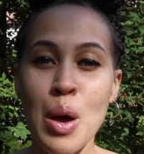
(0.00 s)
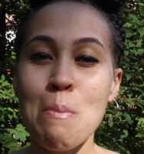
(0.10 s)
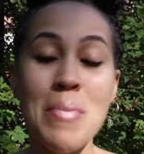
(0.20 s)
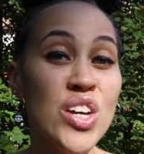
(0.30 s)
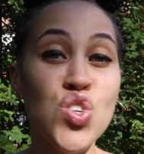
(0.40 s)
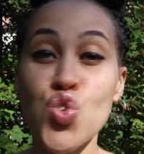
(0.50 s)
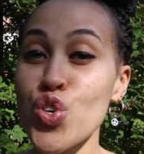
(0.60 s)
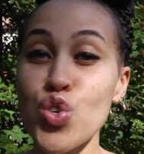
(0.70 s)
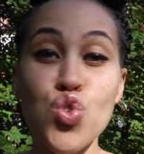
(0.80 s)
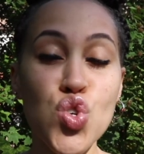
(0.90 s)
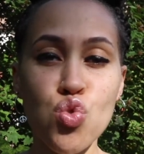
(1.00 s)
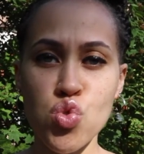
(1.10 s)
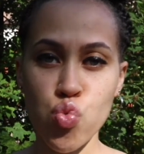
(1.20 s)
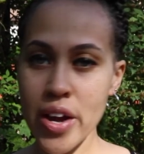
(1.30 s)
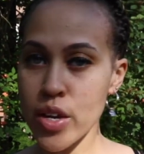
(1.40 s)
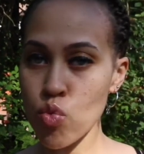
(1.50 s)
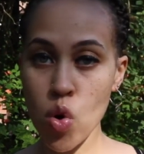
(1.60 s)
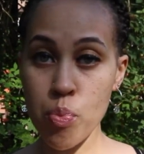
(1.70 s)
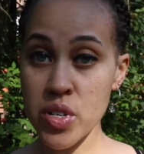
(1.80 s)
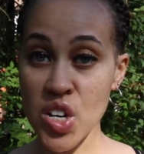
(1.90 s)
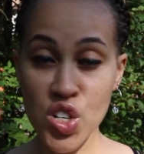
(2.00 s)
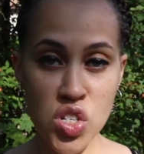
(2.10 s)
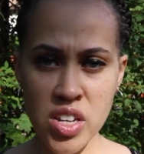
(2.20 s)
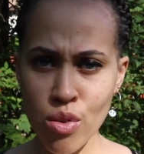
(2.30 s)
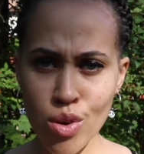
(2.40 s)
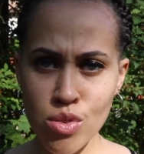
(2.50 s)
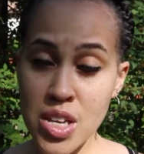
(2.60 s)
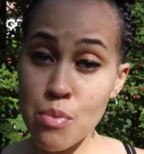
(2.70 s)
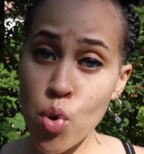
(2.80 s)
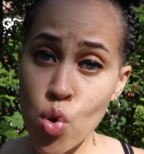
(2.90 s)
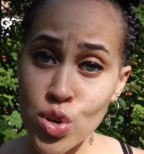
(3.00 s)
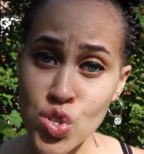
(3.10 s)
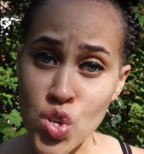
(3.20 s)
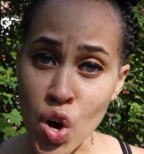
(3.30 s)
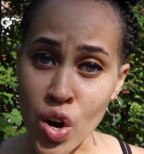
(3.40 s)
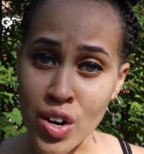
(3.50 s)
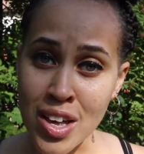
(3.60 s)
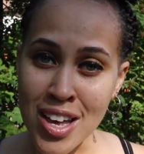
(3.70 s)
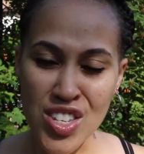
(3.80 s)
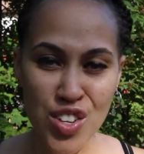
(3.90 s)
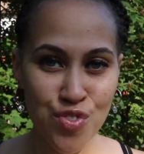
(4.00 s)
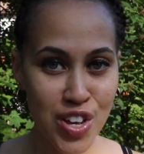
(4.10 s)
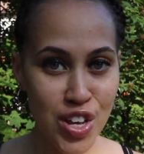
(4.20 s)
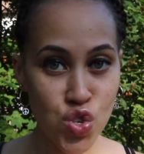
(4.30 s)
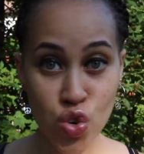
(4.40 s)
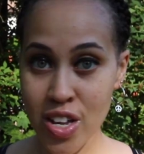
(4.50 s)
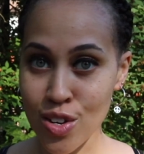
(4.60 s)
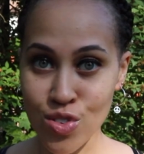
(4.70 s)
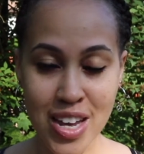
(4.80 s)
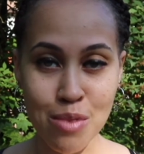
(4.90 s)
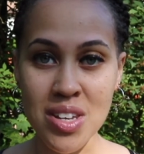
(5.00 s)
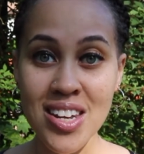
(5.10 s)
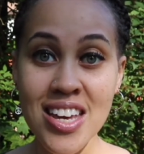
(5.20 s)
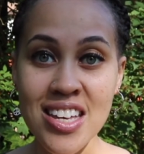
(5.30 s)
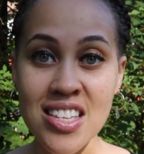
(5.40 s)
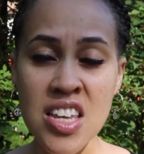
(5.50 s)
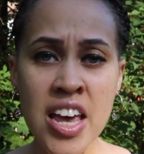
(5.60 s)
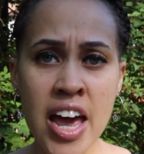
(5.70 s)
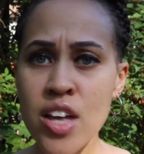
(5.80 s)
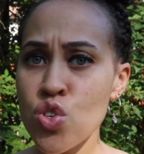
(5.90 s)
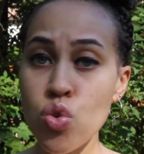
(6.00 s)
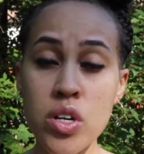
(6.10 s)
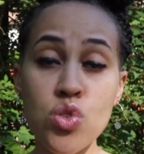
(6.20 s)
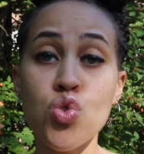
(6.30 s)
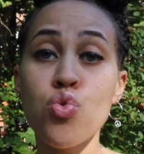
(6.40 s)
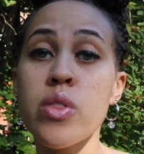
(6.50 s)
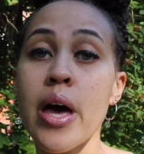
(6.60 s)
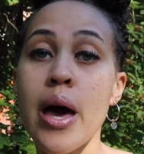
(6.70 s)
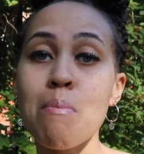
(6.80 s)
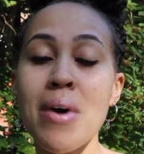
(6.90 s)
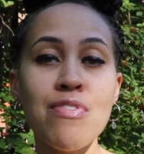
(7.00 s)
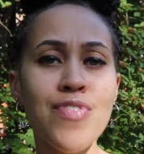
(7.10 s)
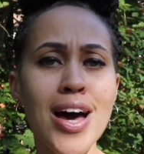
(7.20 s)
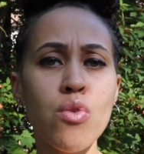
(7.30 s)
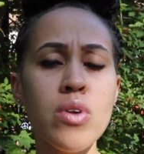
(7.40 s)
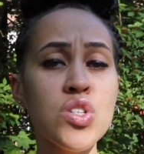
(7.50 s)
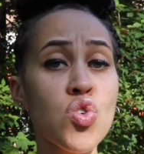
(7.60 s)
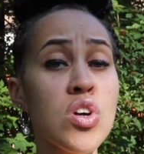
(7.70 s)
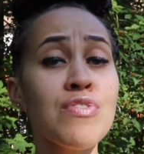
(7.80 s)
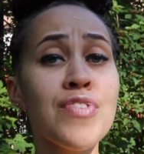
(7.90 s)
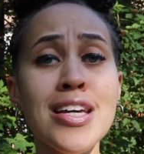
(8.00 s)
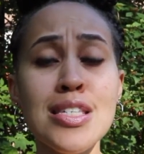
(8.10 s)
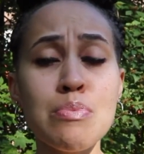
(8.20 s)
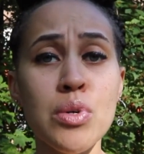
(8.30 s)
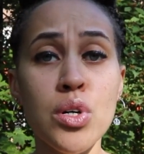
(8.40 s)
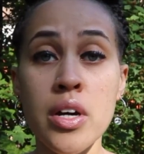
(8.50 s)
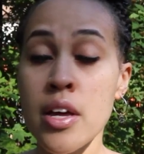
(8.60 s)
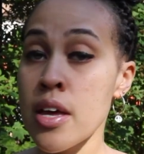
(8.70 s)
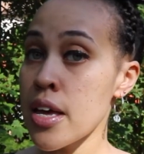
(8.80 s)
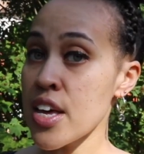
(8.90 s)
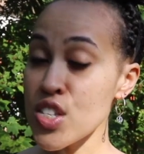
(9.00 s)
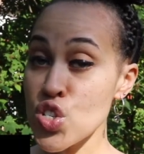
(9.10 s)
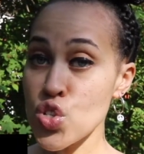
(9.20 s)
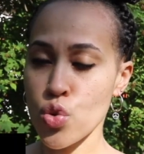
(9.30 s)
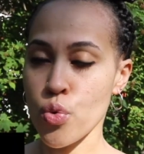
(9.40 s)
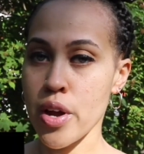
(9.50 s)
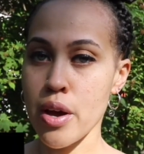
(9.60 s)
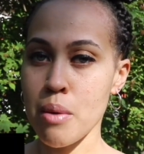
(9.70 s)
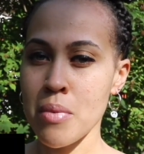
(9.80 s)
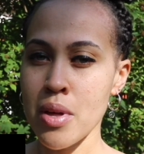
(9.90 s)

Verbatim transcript: Make sure you choose Rocky Road Productions LLC Porch Talk to feed your entertainment needs. And you can do that by following us on Facebook Instagram.